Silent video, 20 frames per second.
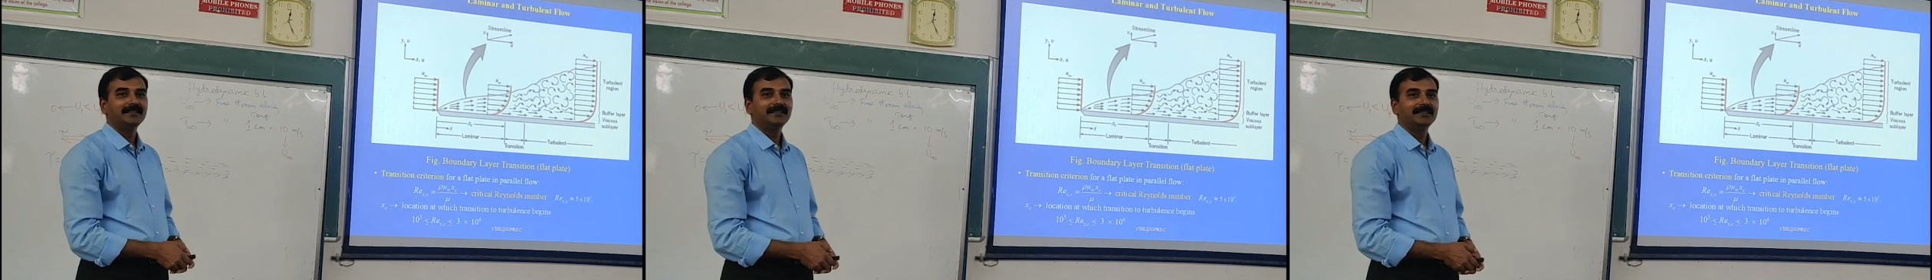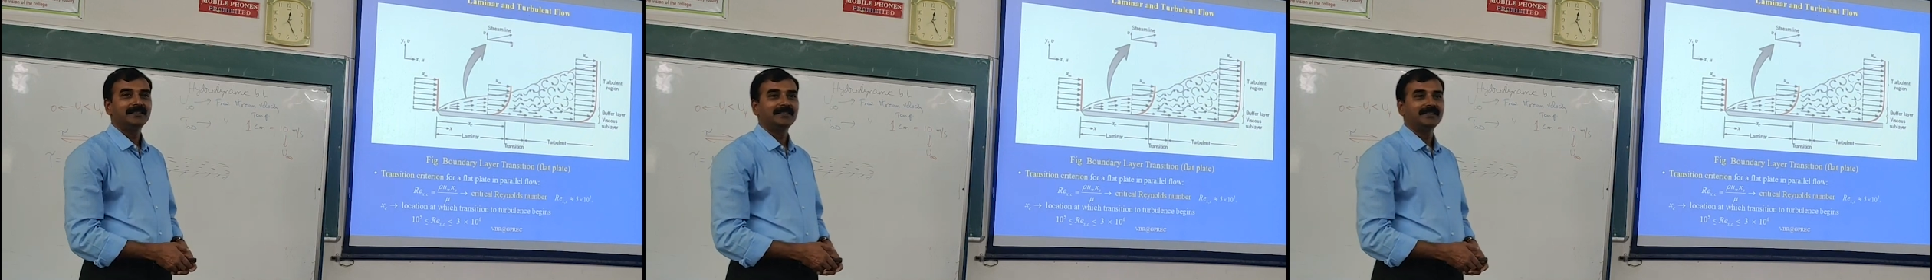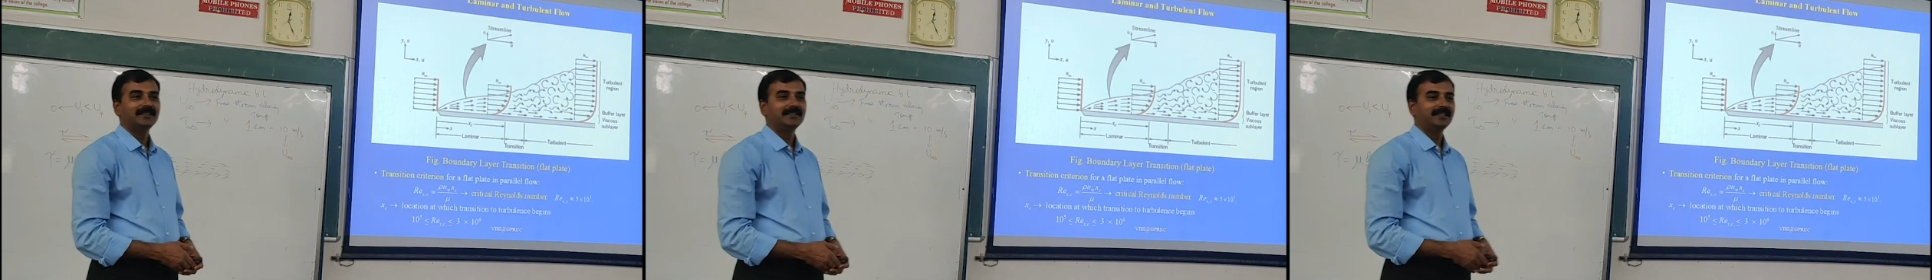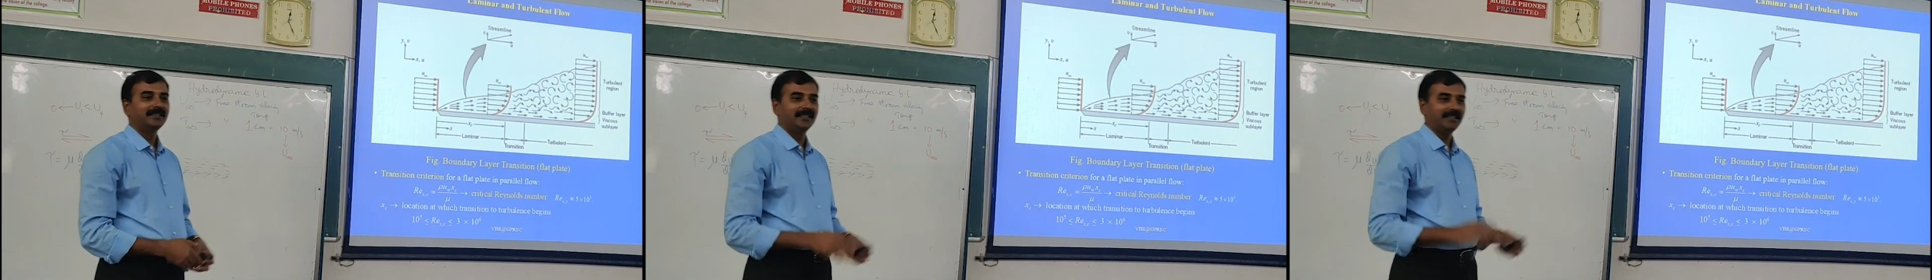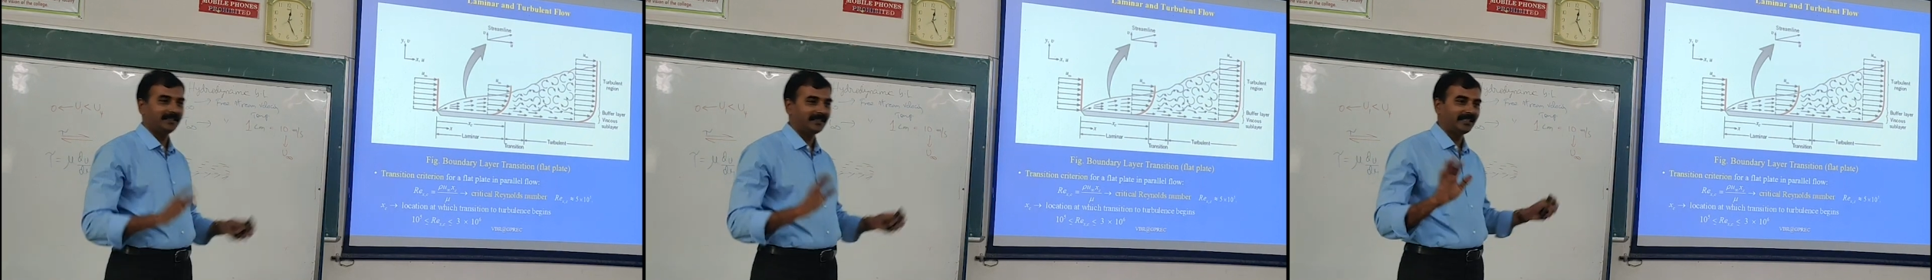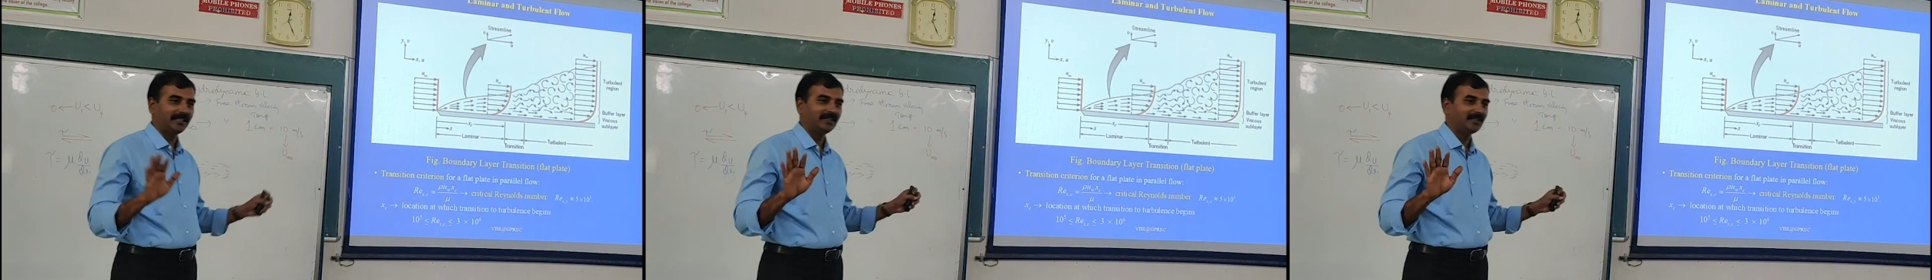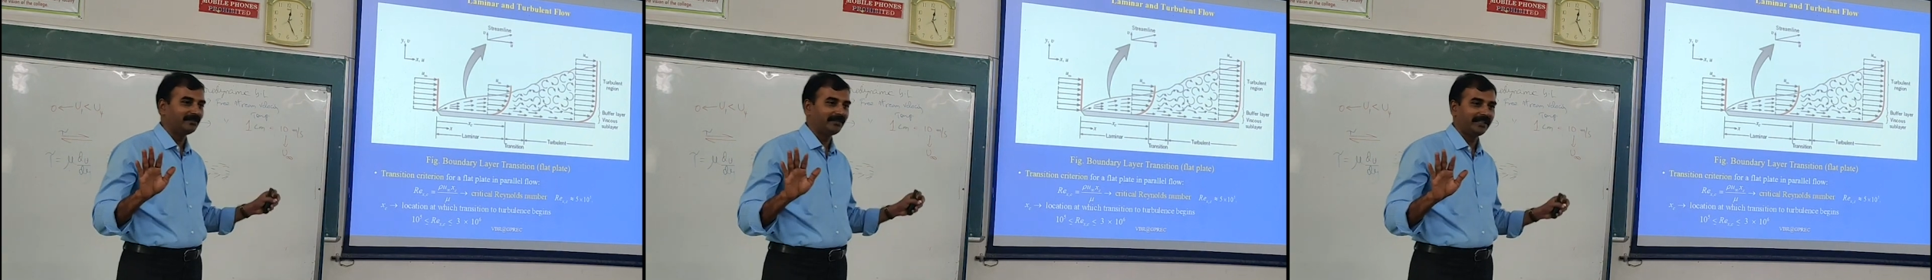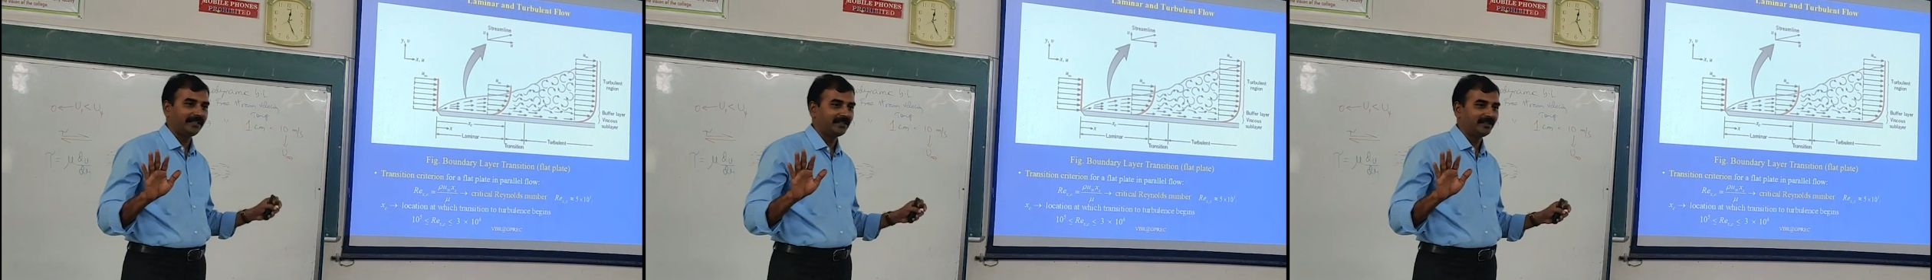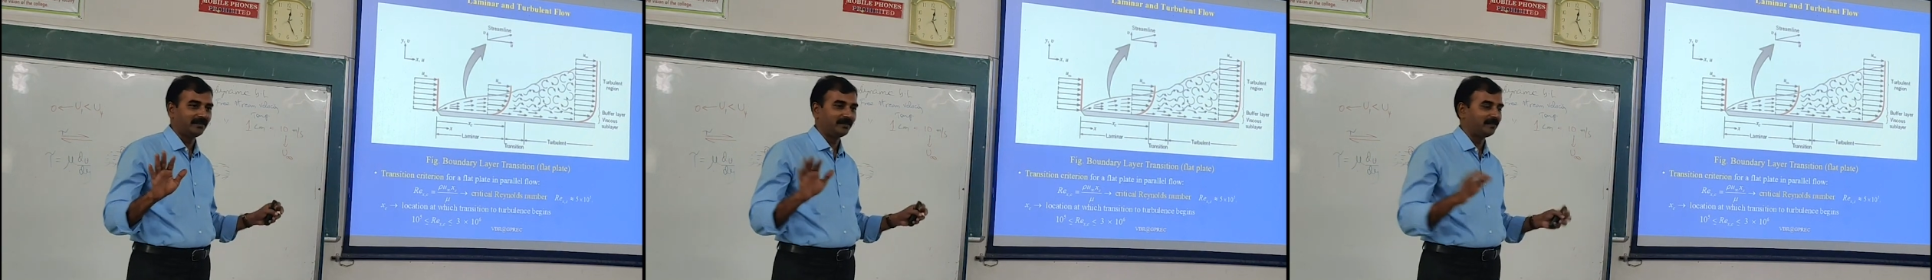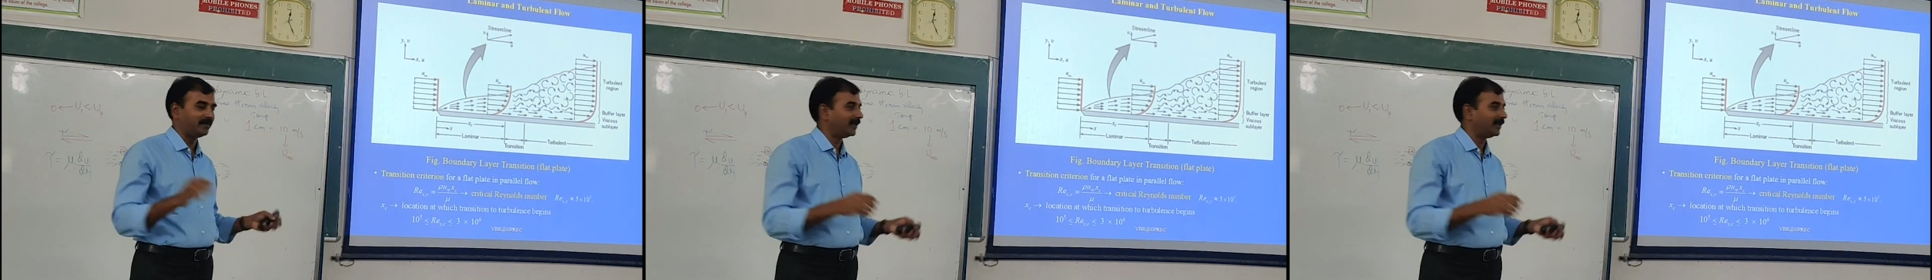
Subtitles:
is very simple.